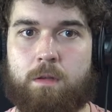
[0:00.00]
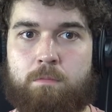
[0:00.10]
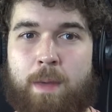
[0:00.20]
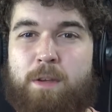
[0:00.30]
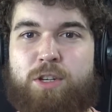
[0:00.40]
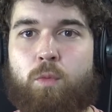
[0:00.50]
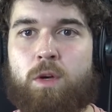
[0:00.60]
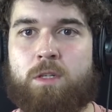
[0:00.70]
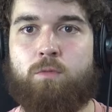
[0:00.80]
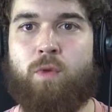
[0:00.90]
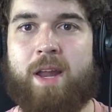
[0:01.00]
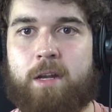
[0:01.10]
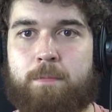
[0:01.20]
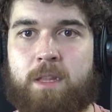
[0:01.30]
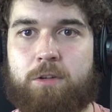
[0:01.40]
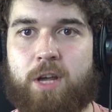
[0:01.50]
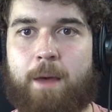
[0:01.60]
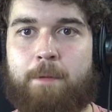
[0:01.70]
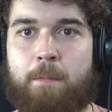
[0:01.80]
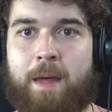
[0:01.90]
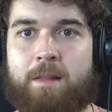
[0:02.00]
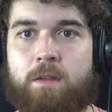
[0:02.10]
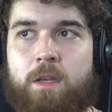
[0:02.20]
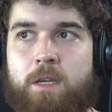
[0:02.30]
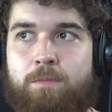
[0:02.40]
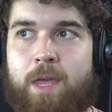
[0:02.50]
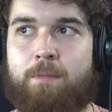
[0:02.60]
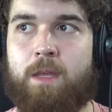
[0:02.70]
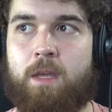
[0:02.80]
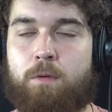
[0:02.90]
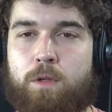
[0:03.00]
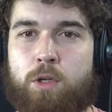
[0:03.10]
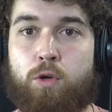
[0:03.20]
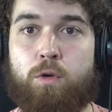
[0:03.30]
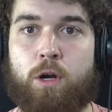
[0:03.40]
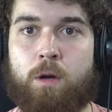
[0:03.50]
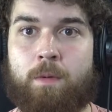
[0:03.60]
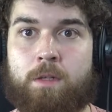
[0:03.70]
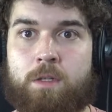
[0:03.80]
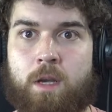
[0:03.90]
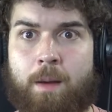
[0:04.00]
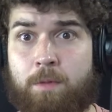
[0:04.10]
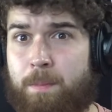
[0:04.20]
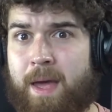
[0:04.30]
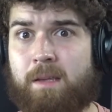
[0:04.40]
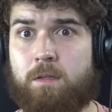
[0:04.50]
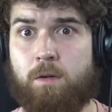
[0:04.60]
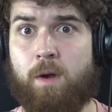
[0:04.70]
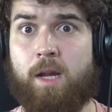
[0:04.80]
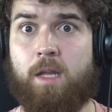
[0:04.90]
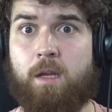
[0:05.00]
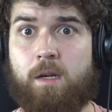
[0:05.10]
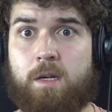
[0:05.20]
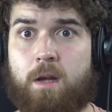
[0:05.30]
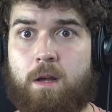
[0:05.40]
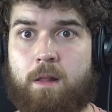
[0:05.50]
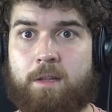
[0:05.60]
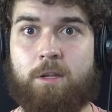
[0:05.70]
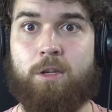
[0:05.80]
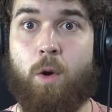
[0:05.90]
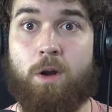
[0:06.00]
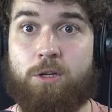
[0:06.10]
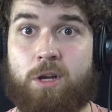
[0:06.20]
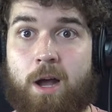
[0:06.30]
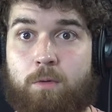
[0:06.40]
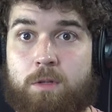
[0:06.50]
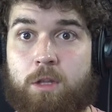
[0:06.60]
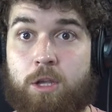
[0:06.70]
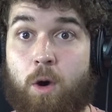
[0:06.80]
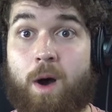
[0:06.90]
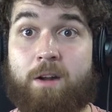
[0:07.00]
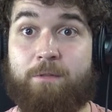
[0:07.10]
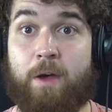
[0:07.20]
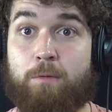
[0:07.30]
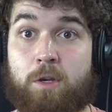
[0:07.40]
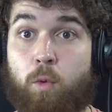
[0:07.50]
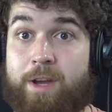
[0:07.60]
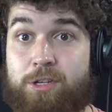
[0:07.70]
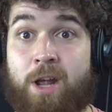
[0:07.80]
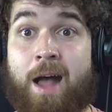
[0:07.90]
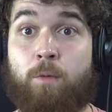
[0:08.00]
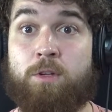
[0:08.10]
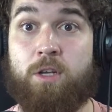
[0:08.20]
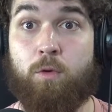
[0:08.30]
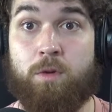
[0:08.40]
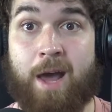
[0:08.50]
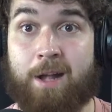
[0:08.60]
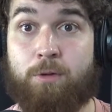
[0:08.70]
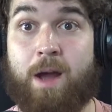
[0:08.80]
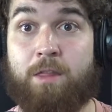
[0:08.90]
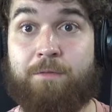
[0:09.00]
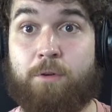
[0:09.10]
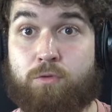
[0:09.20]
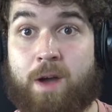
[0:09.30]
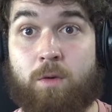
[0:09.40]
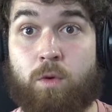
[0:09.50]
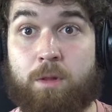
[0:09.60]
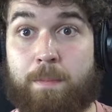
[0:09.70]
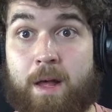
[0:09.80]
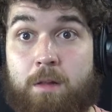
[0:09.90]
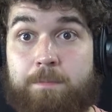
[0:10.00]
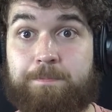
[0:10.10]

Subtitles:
maybe she wasn't ready to be the champion mentally because maybe it was new to her? Maybe she's like, I'm the best already? Like, the Joanna fight was a quick shock when she knocked her out in the first round and won the belt.